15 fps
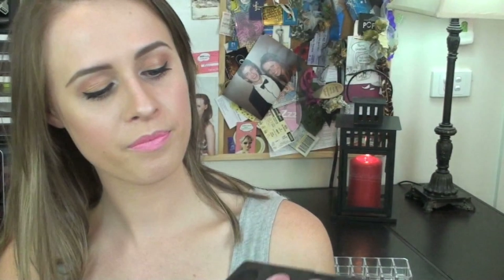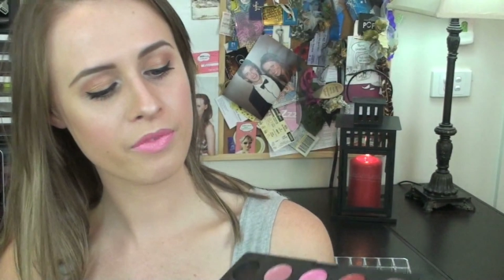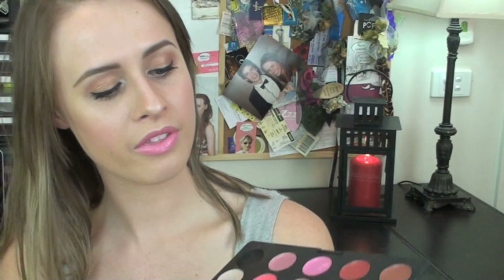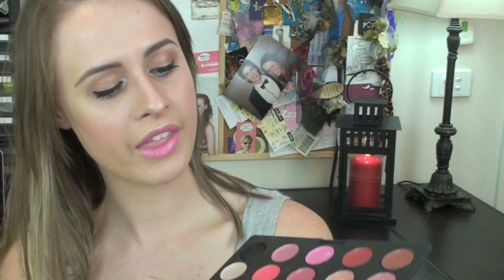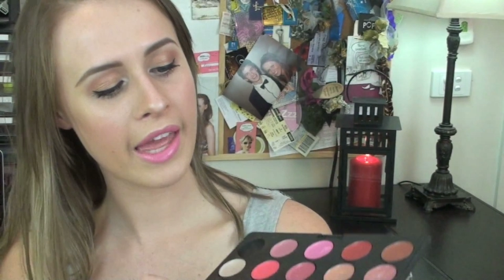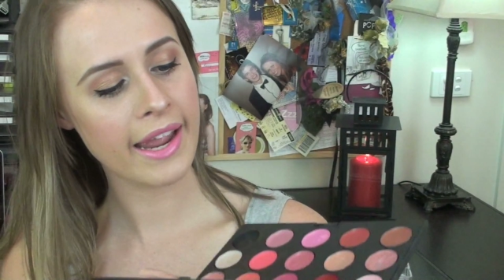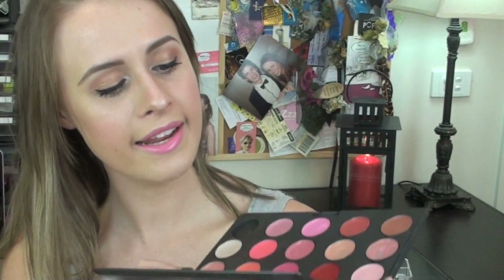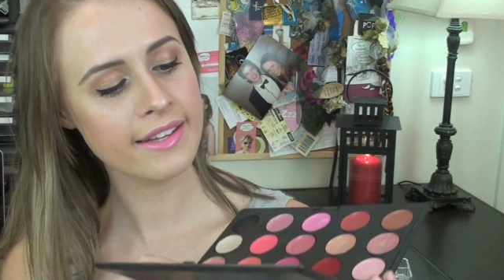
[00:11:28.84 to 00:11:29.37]

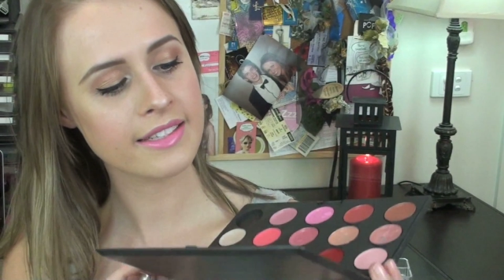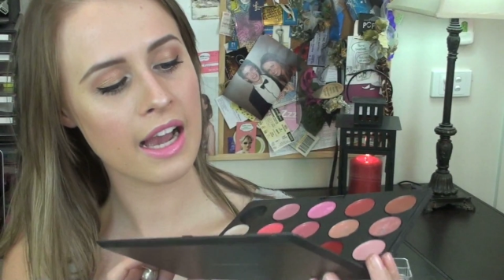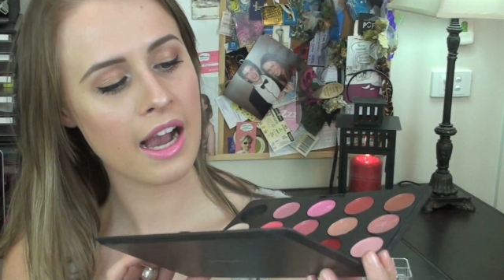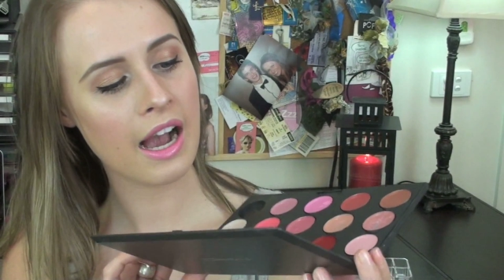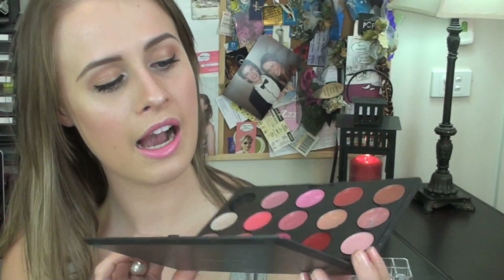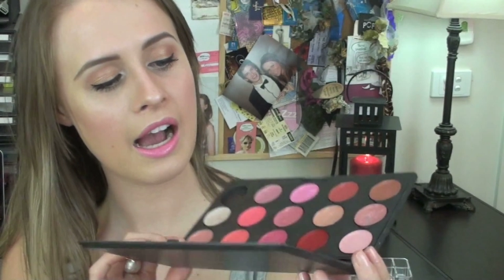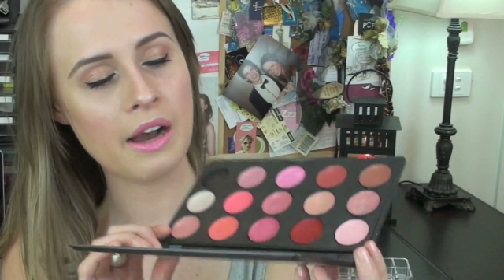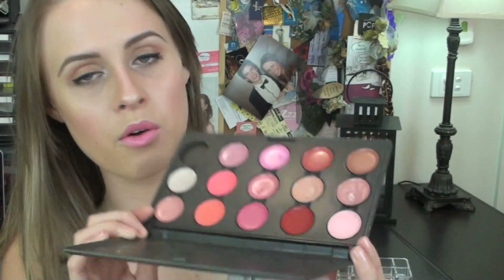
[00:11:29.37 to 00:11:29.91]
These
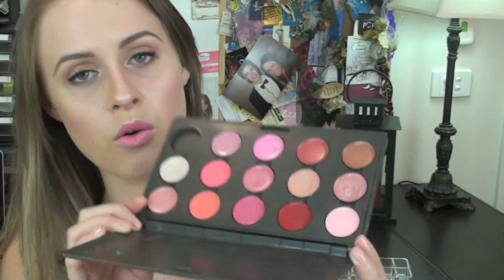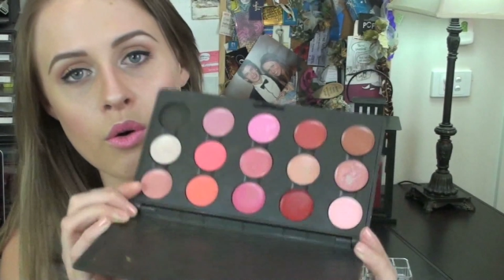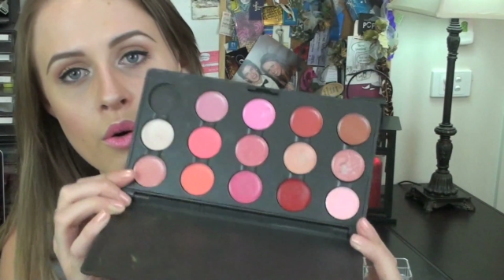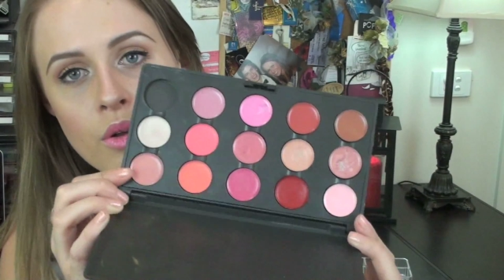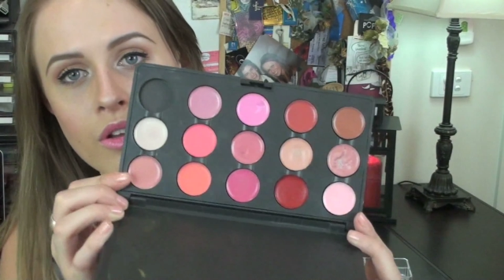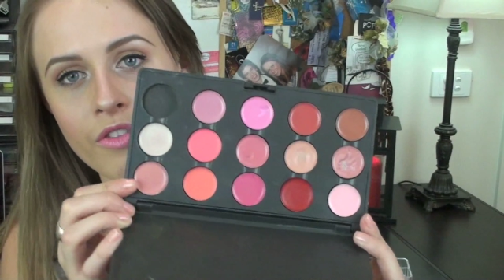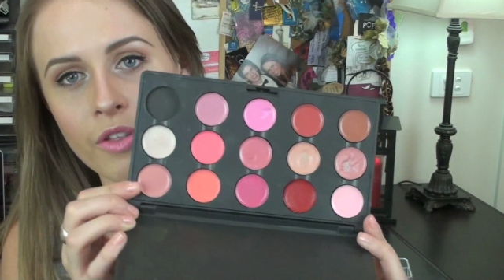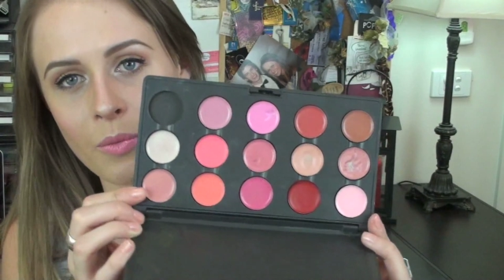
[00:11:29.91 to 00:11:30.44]
are
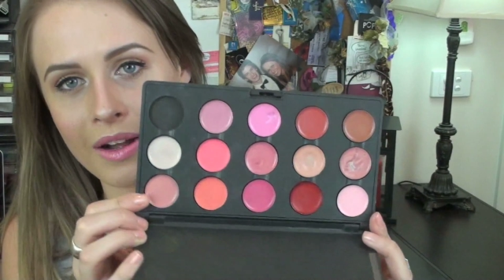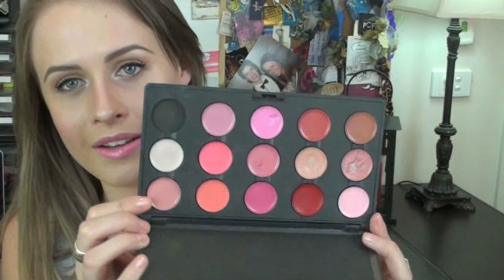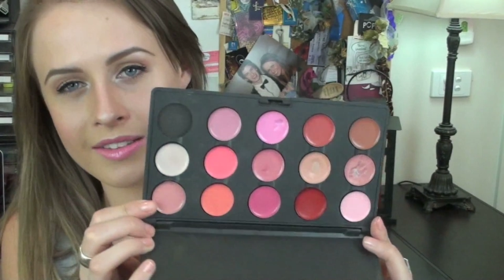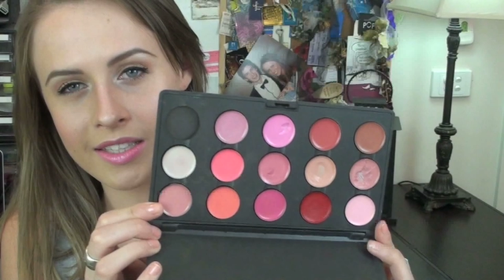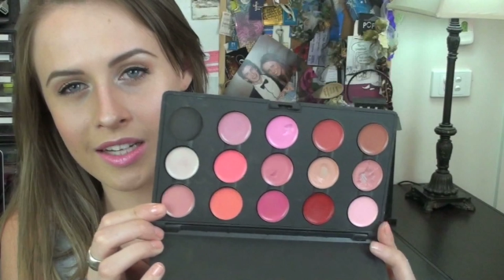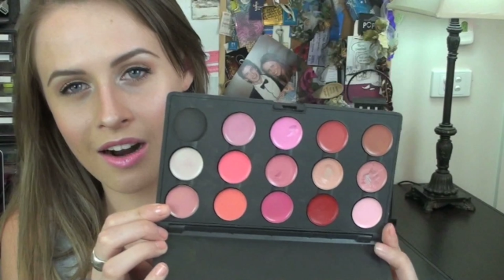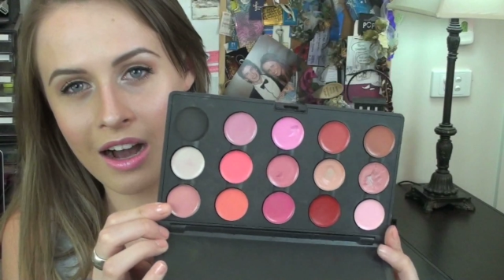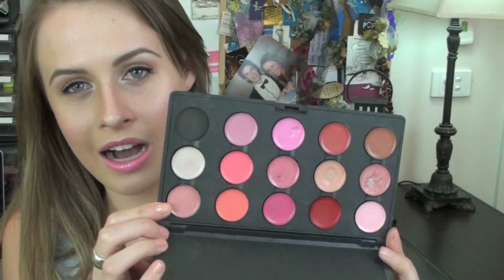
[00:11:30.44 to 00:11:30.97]
all of the
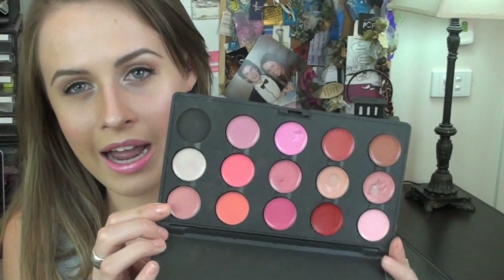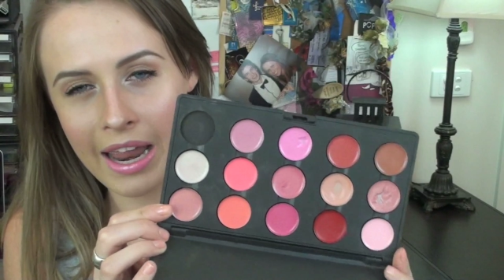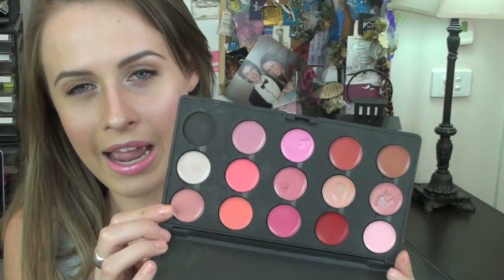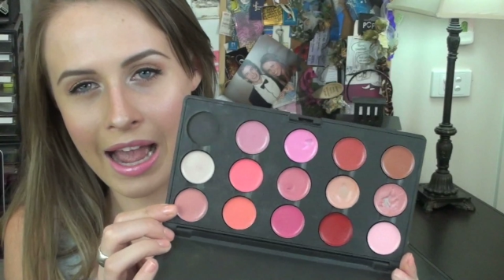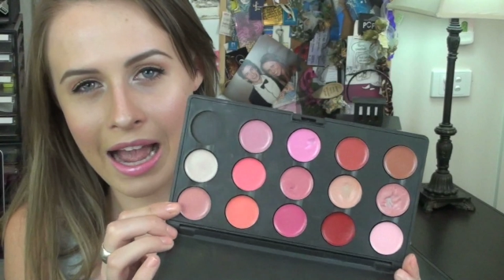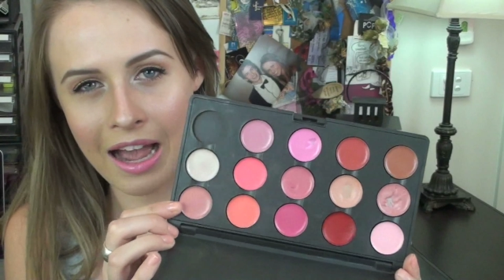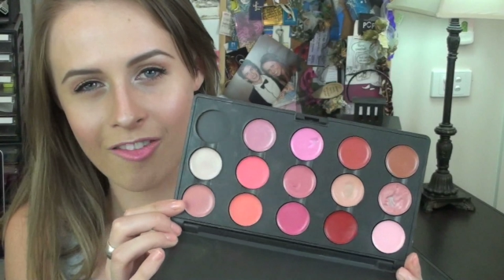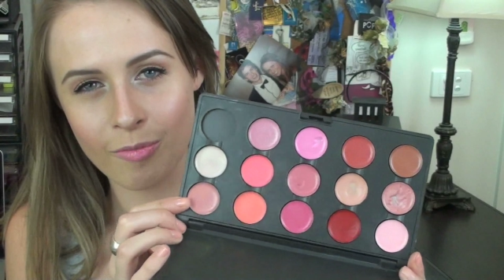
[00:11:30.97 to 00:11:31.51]
ones that I
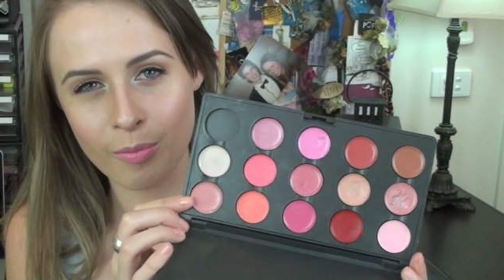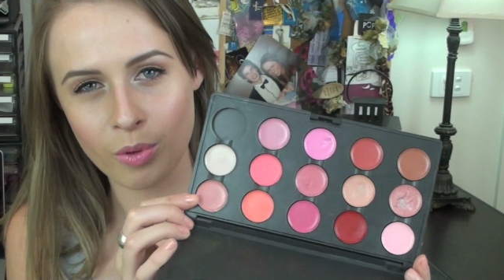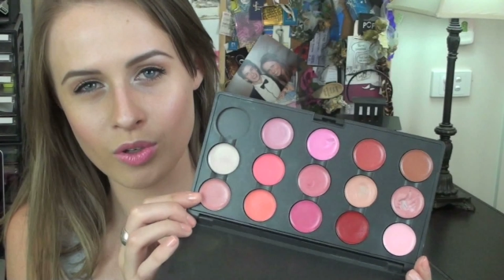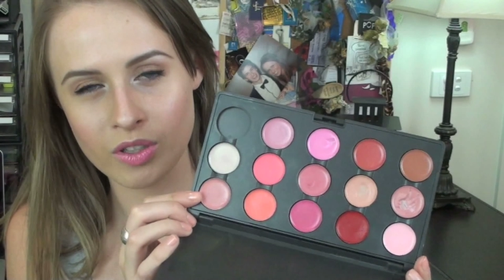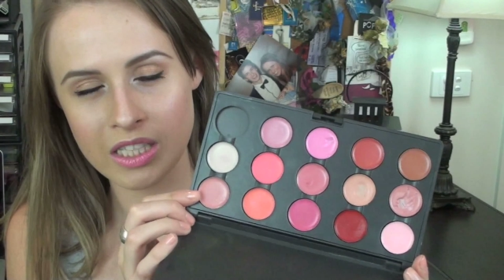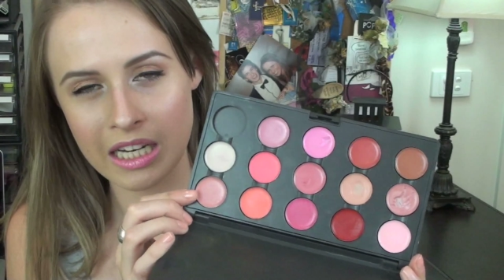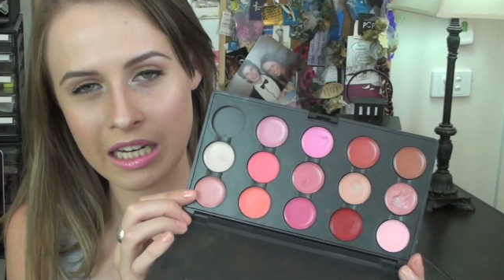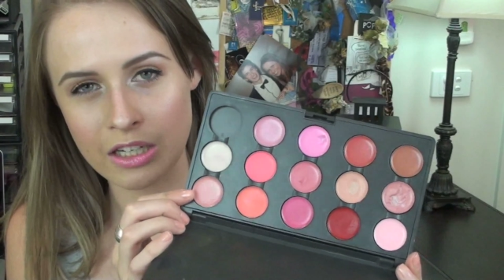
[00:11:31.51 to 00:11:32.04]
have
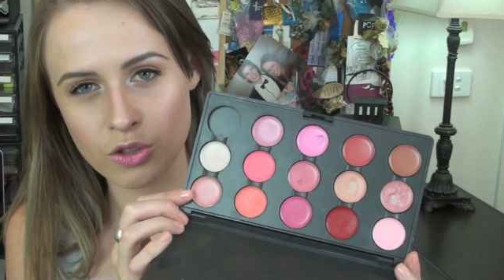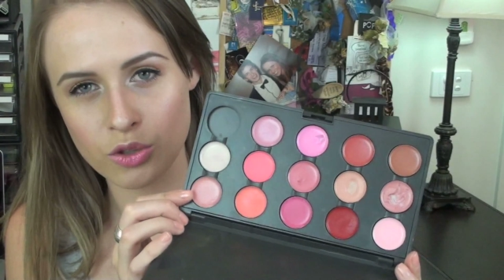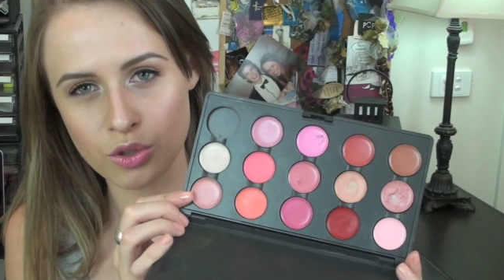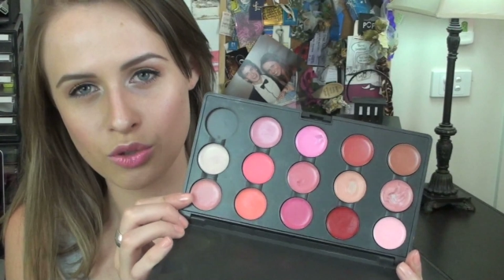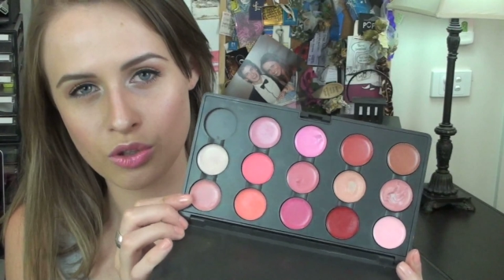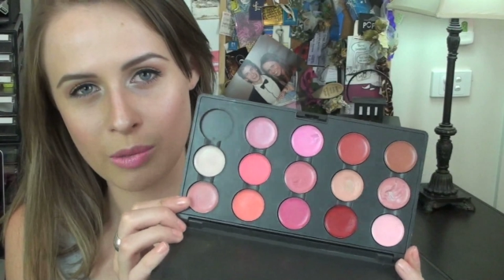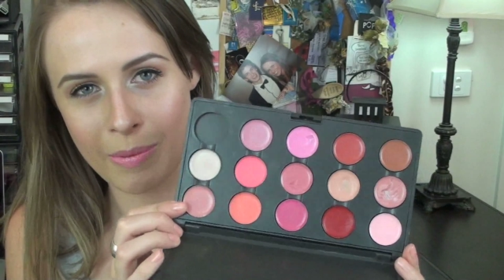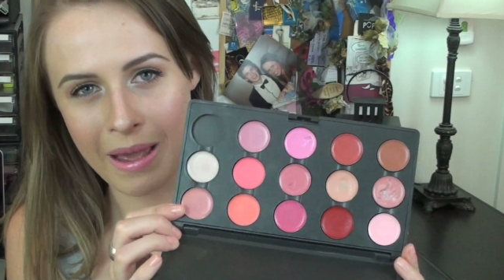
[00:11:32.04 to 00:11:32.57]
put
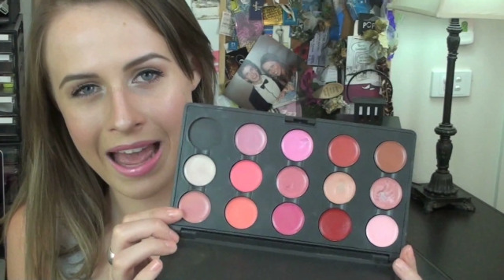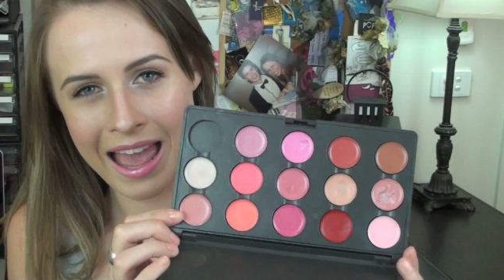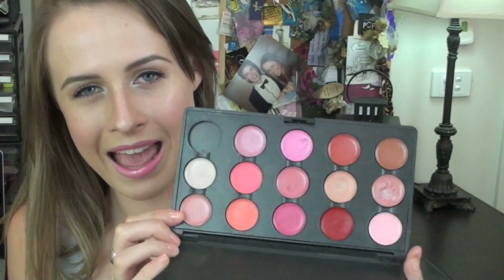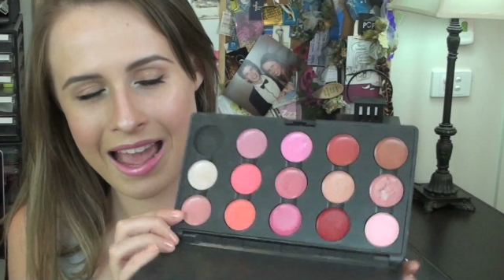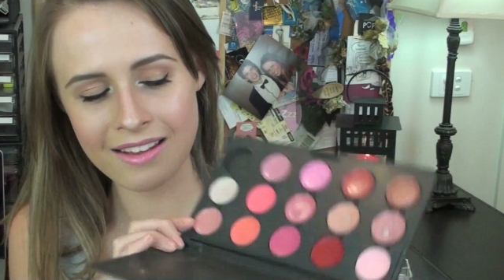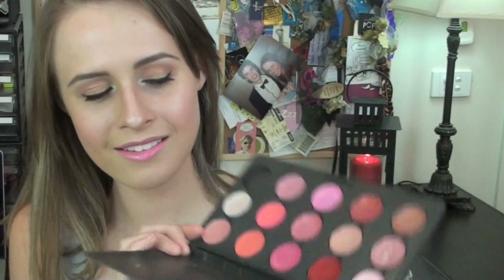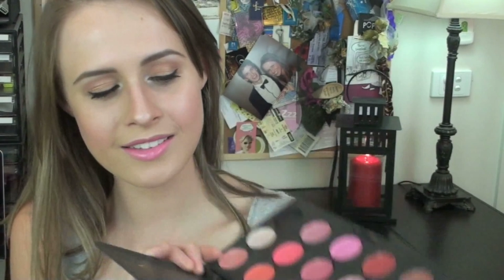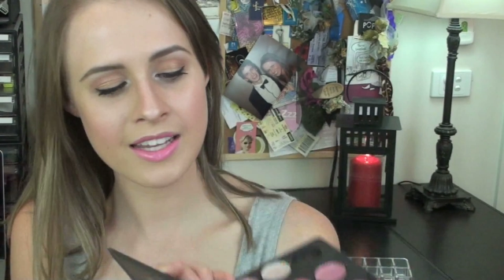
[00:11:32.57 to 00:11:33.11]
into the
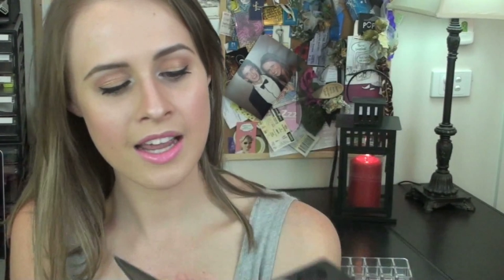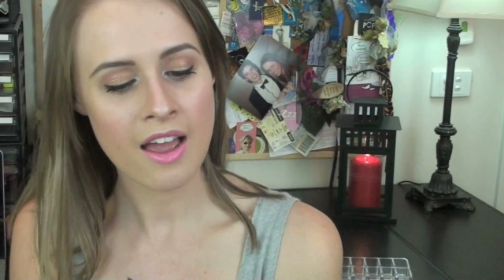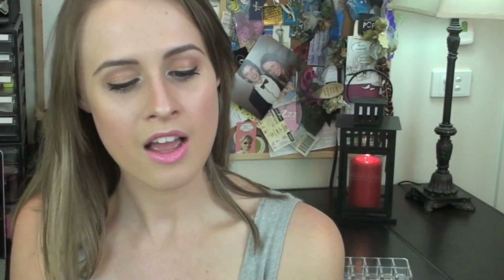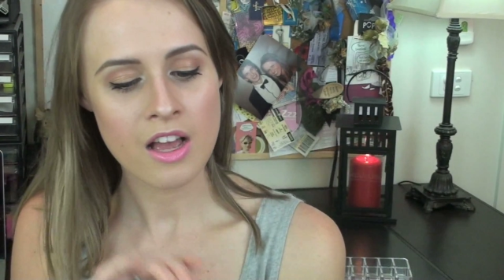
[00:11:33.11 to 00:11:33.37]
pans.